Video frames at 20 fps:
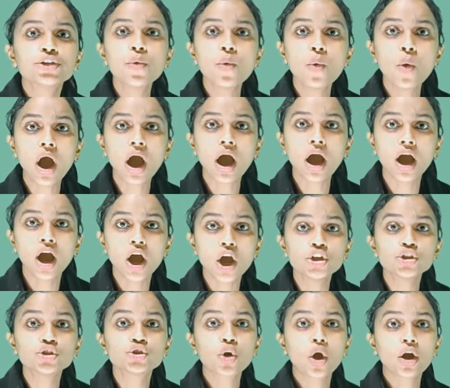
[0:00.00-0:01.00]
You
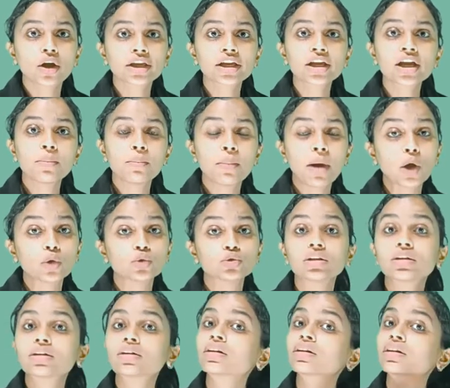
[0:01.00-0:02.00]
are talking
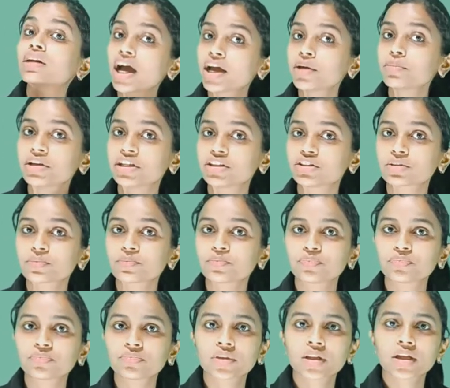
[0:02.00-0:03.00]
about the
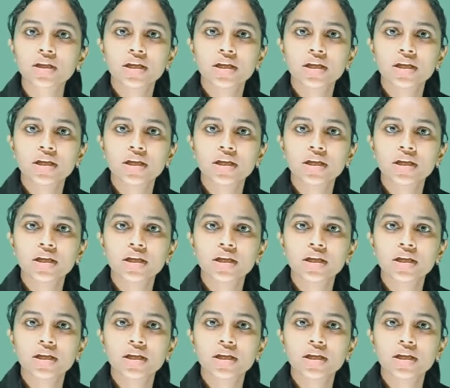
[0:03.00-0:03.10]
climate.